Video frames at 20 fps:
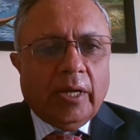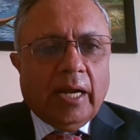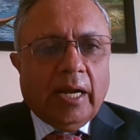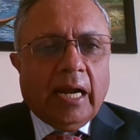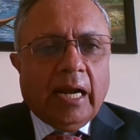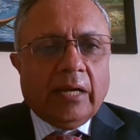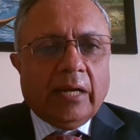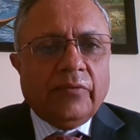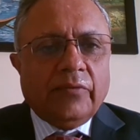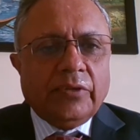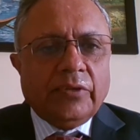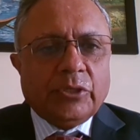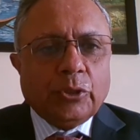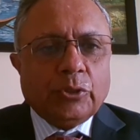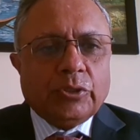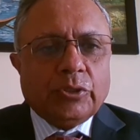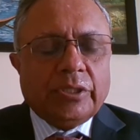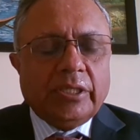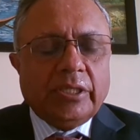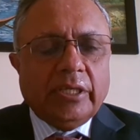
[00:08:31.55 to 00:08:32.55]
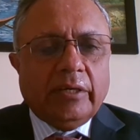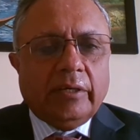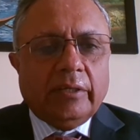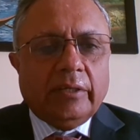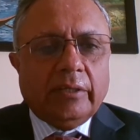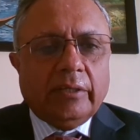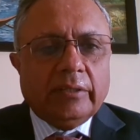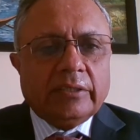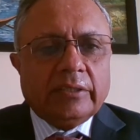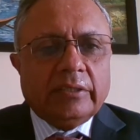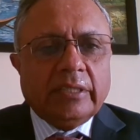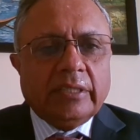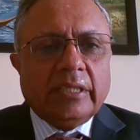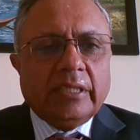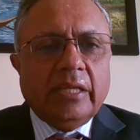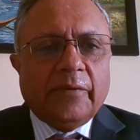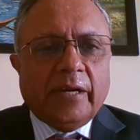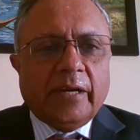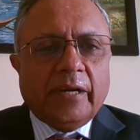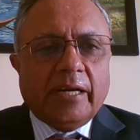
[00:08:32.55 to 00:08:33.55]
and we should see a
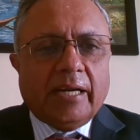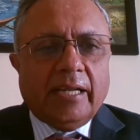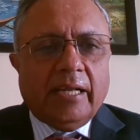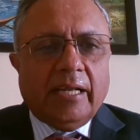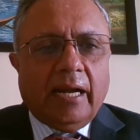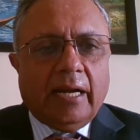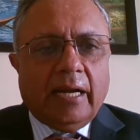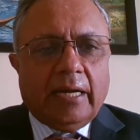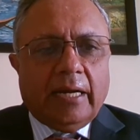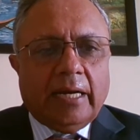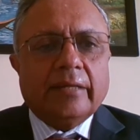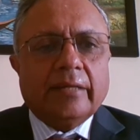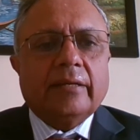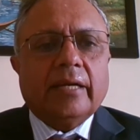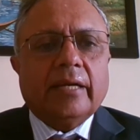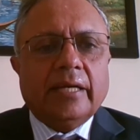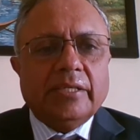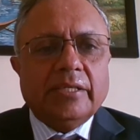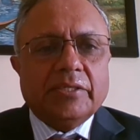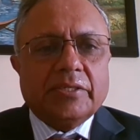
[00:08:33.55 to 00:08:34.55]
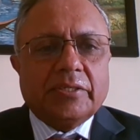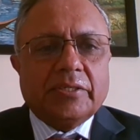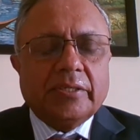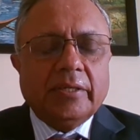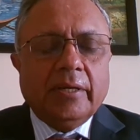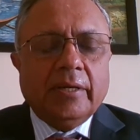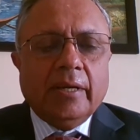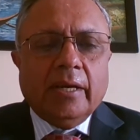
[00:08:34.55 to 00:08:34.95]
significantly higher rise